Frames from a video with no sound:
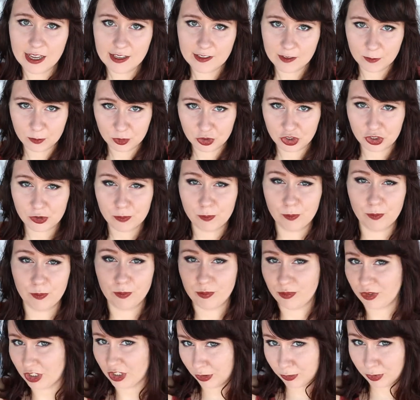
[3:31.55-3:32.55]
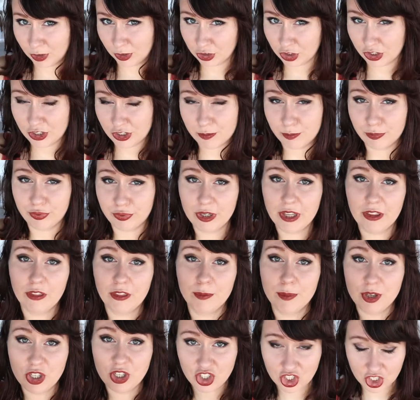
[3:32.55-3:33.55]
they will just bring the
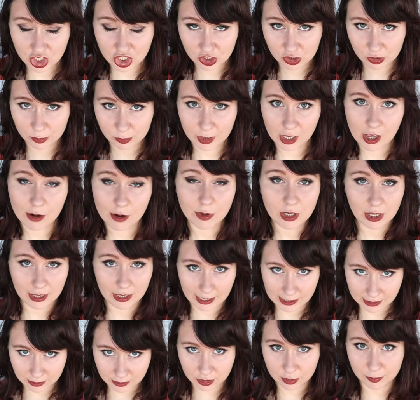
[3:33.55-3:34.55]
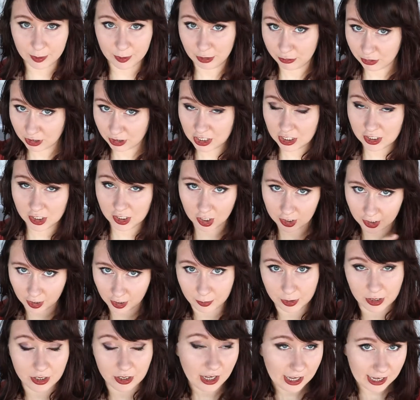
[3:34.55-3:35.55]
machine to me, I will enter my credit card, I
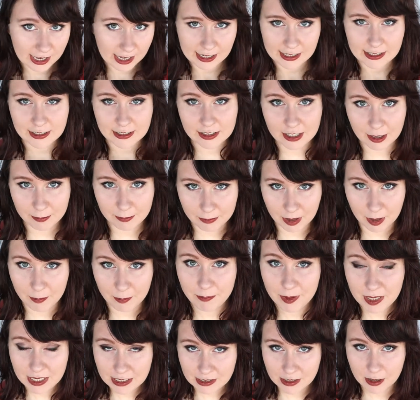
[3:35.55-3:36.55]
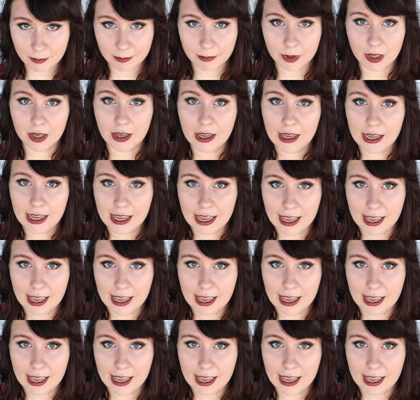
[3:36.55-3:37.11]
will tap my PIN number,